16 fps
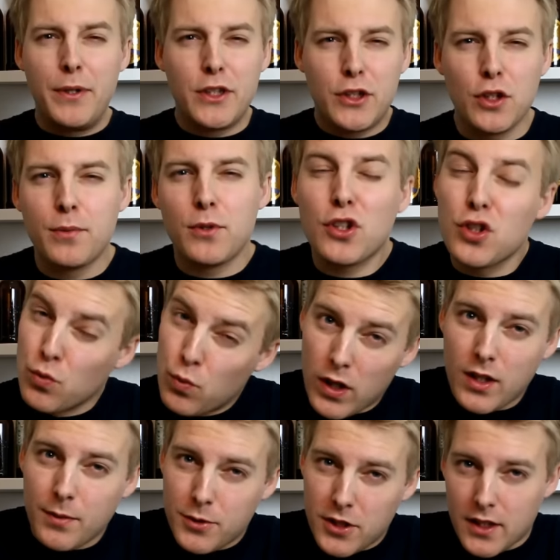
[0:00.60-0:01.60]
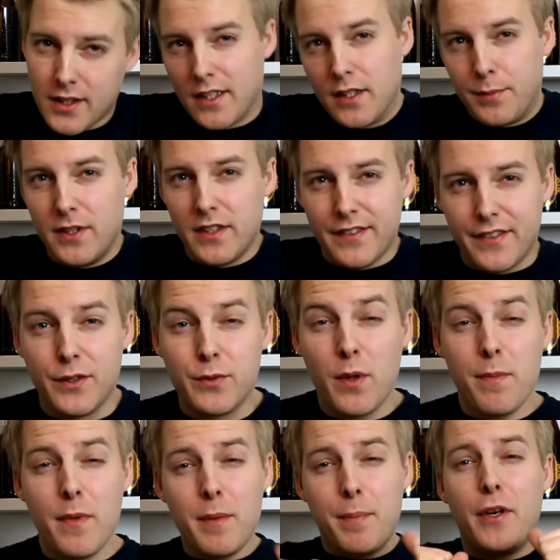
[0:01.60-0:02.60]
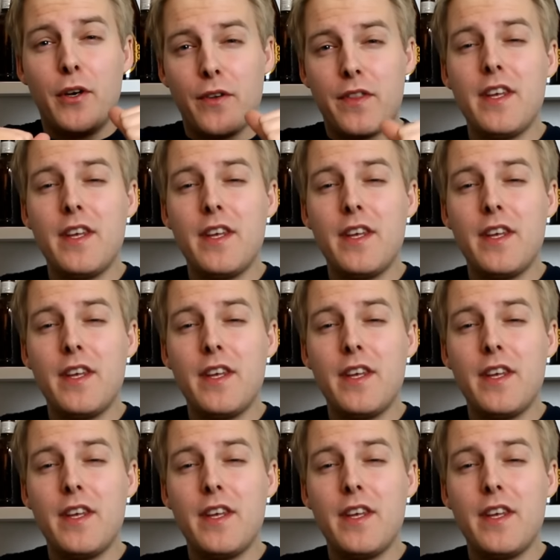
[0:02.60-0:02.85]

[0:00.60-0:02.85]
beer tubers and welcome to another beer review with me Peter